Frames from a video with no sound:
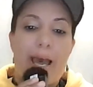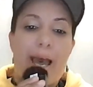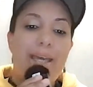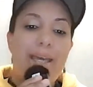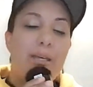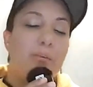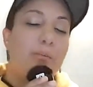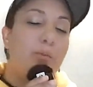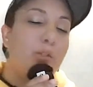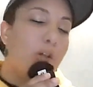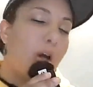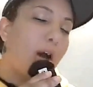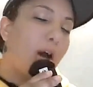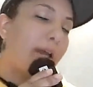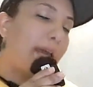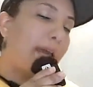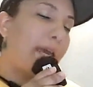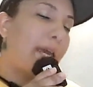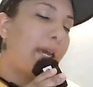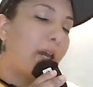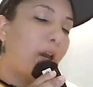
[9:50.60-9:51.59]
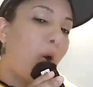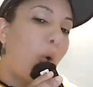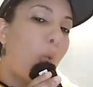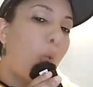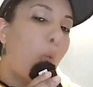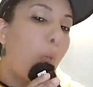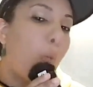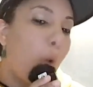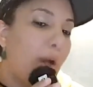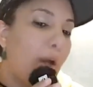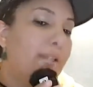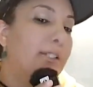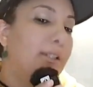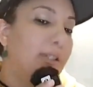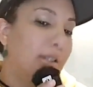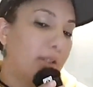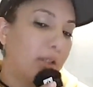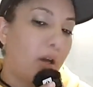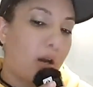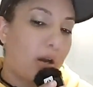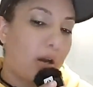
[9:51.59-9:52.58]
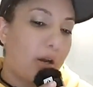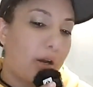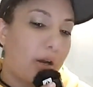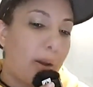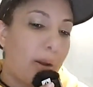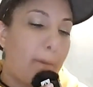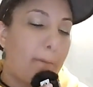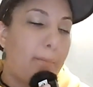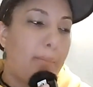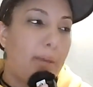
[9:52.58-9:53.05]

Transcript: I am docking 1 star